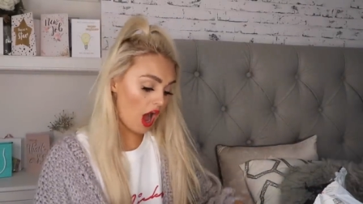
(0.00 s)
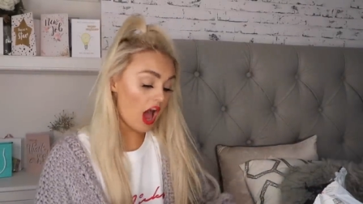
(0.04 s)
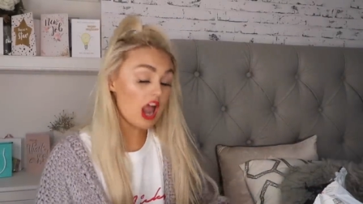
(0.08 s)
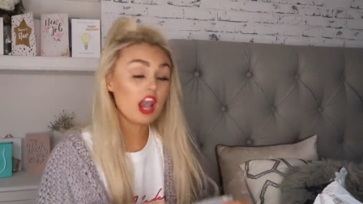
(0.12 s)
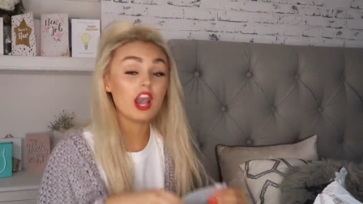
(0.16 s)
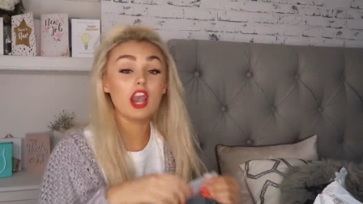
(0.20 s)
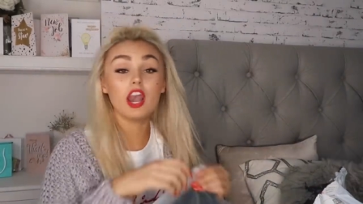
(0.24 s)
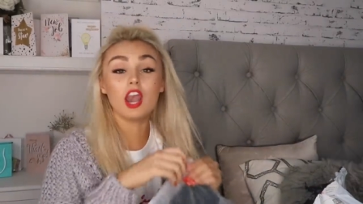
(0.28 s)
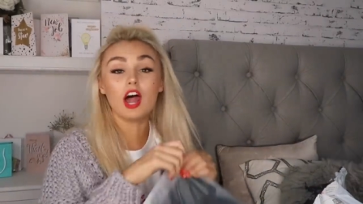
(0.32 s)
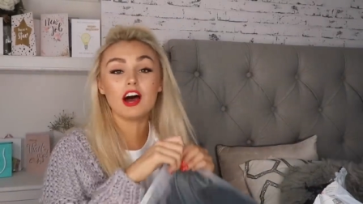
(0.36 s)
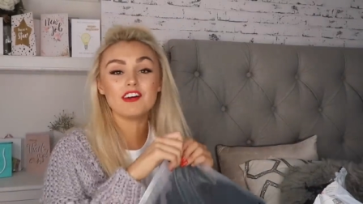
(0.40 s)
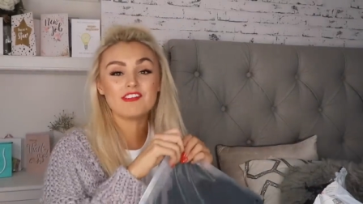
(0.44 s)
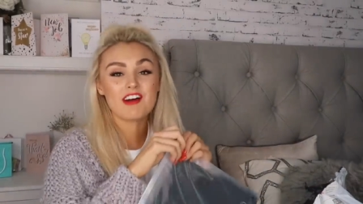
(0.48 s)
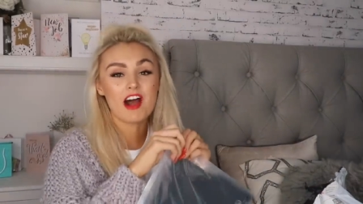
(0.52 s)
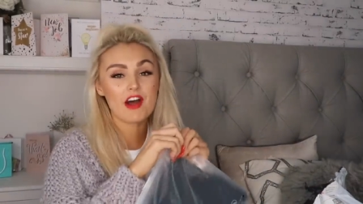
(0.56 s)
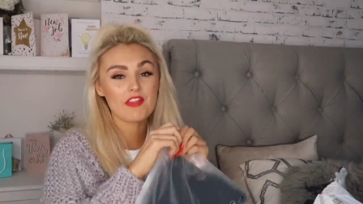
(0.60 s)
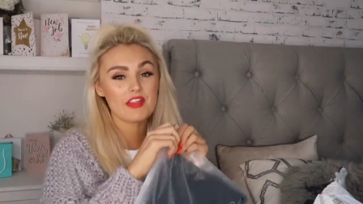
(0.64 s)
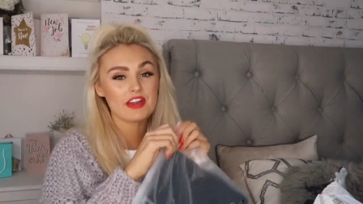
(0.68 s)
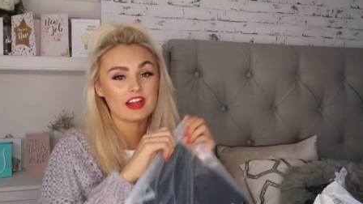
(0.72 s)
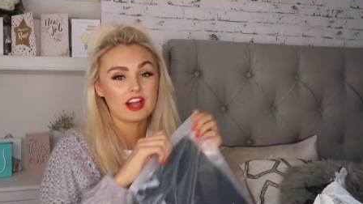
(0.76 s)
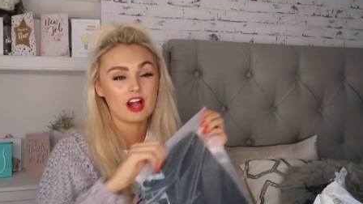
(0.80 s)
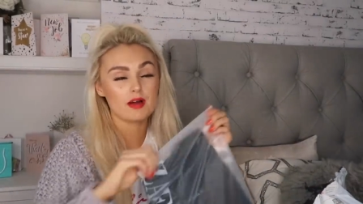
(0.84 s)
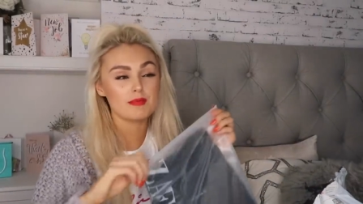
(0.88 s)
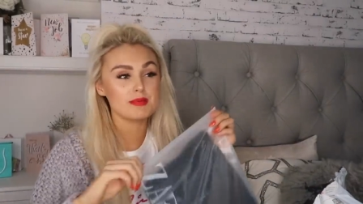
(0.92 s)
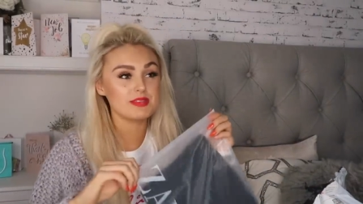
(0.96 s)
I love how
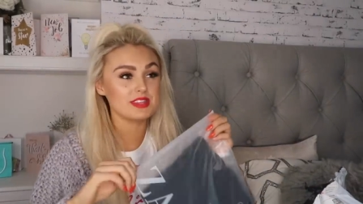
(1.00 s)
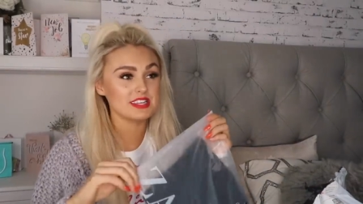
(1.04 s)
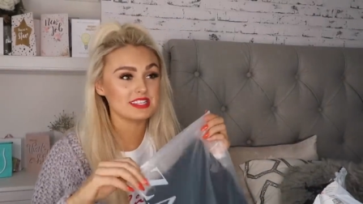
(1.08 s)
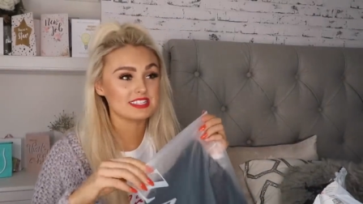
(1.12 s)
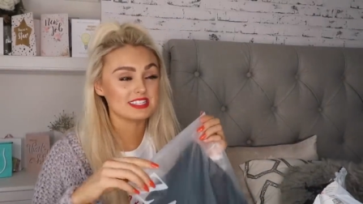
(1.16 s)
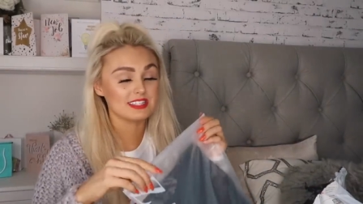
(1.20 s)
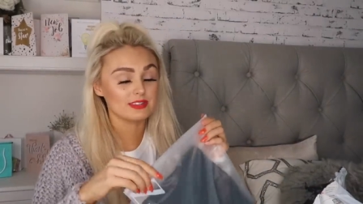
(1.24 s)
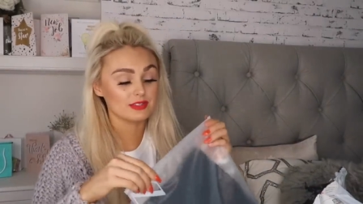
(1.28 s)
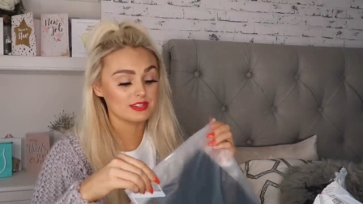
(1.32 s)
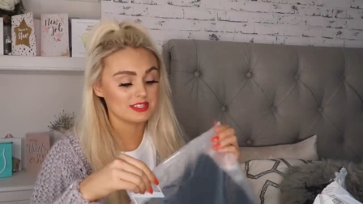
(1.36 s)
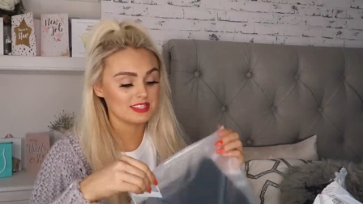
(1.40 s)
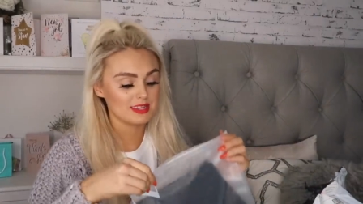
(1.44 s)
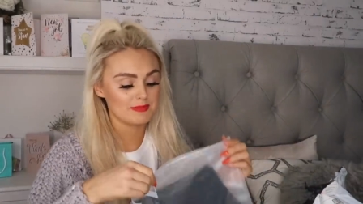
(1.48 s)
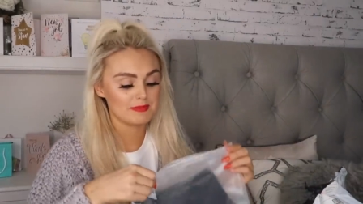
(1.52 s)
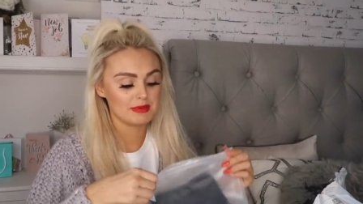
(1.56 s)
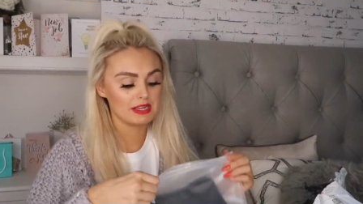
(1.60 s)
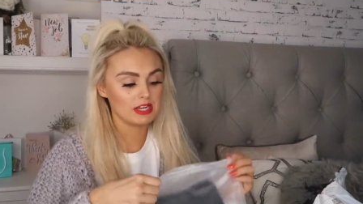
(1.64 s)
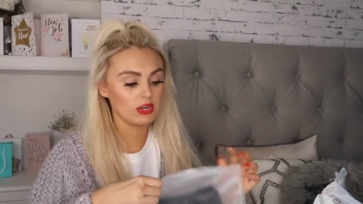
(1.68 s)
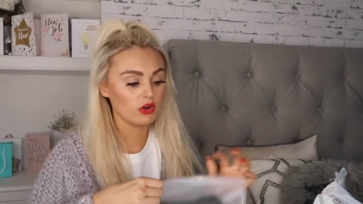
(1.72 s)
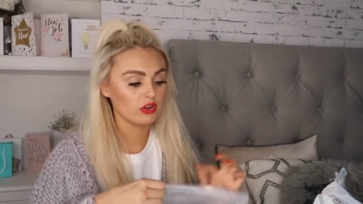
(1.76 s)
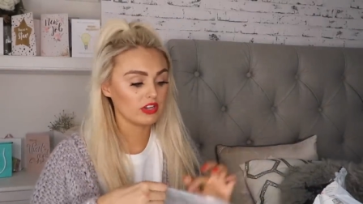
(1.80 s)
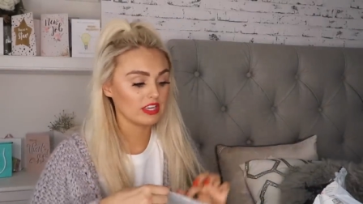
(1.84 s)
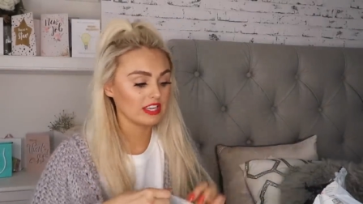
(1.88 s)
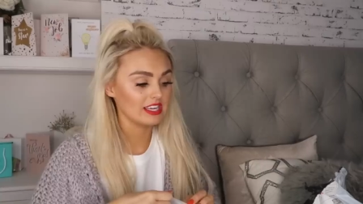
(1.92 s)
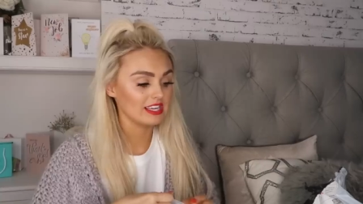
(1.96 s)
they come in these little zippy
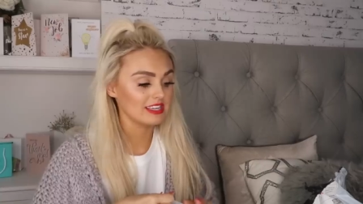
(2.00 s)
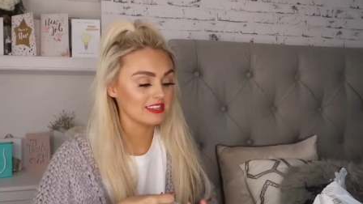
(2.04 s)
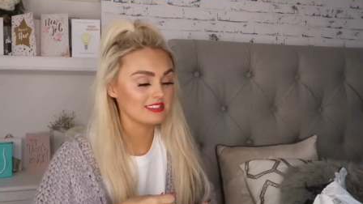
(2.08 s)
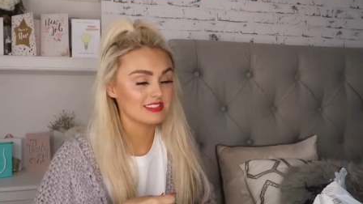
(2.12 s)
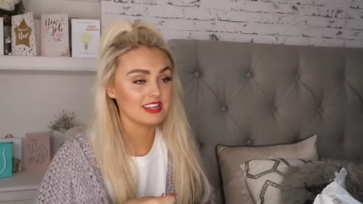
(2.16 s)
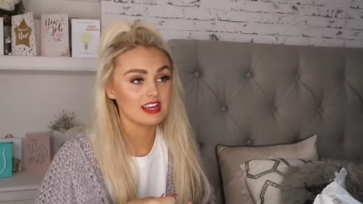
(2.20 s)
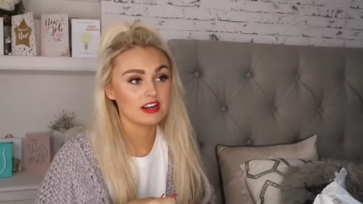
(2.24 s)
lockies.